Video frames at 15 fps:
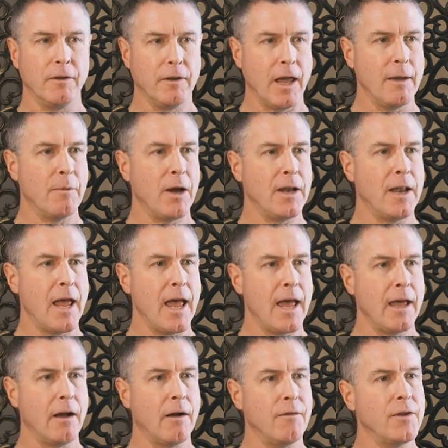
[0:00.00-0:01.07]
day by
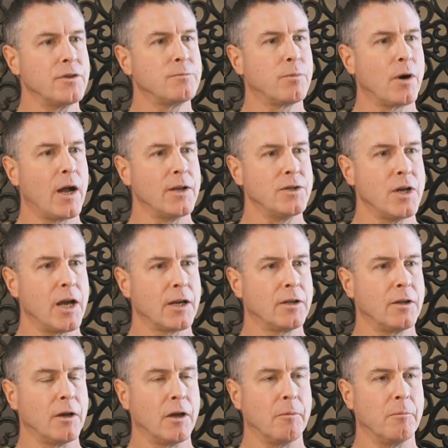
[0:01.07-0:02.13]
day on this
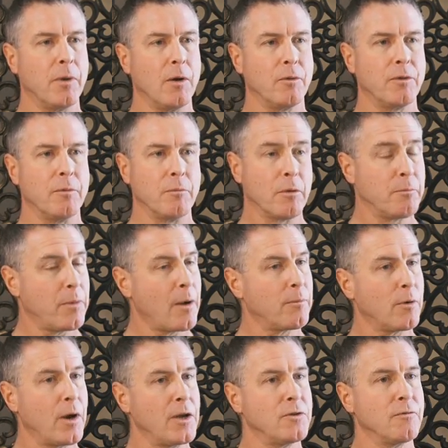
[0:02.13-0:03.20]
project, both in
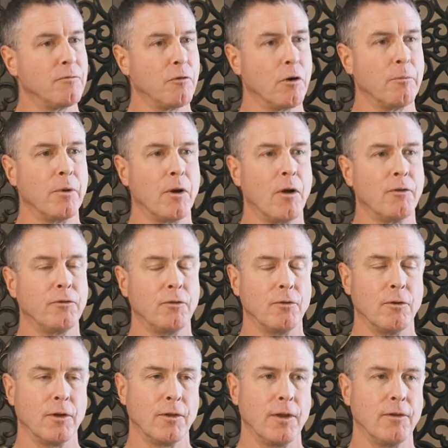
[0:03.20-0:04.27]
preparation for it, but also
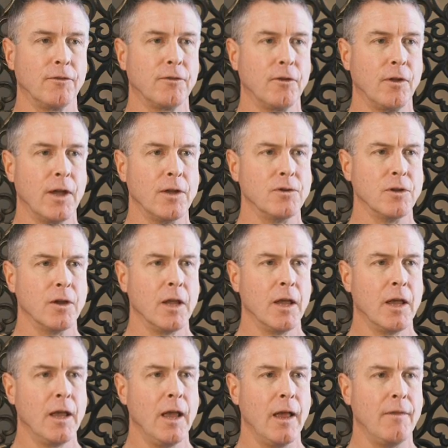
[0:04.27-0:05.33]
during the installation.
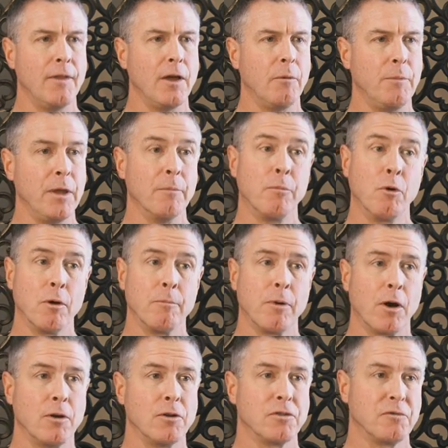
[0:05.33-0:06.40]
And they'll be important
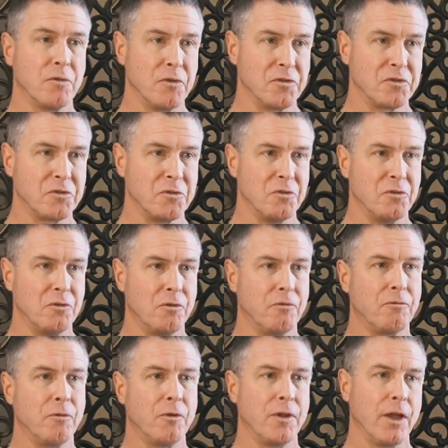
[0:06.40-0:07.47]
partners for the school
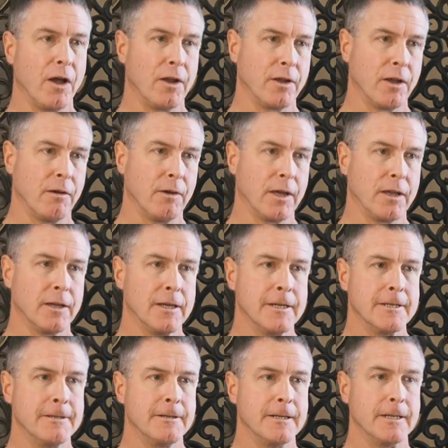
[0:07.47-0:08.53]
for the ongoing
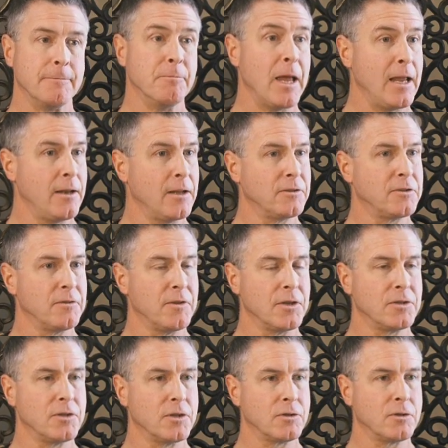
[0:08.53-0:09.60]
maintenance of
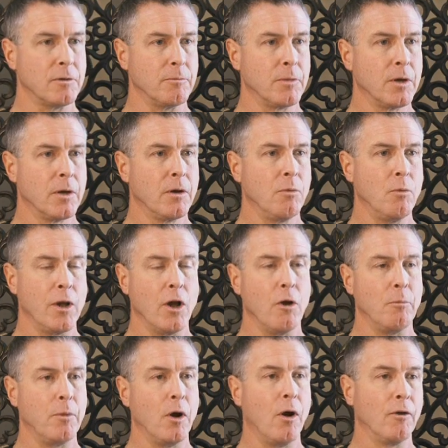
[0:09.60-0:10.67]
this system. We
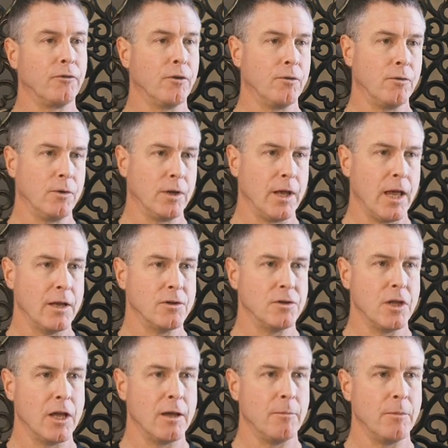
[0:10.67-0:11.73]
hope also to engage
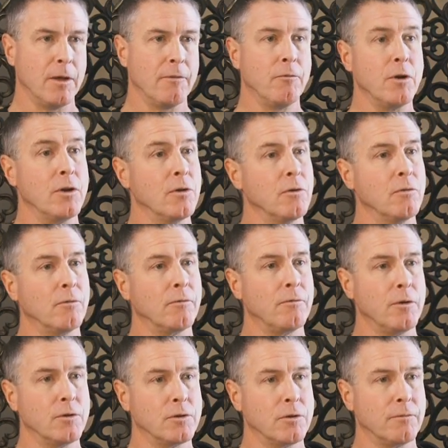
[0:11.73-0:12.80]
them if we do
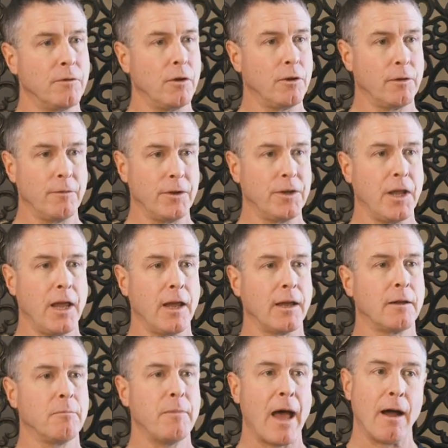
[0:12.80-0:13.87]
future
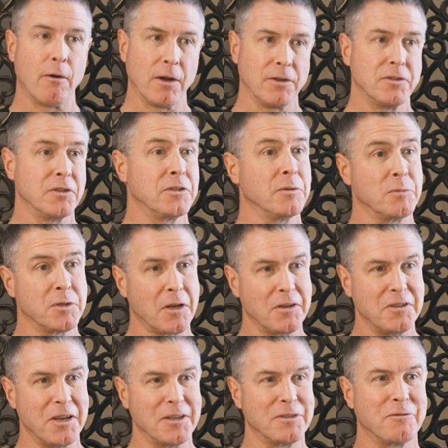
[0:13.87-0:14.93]
photovoltaic powering systems,
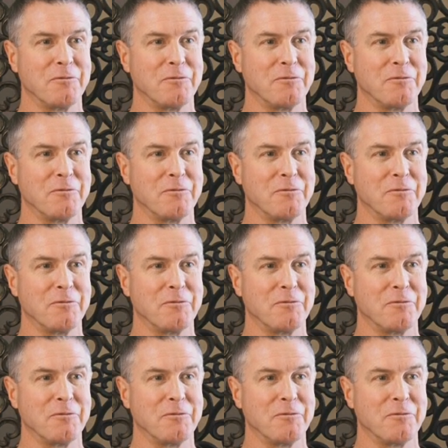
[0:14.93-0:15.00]
such as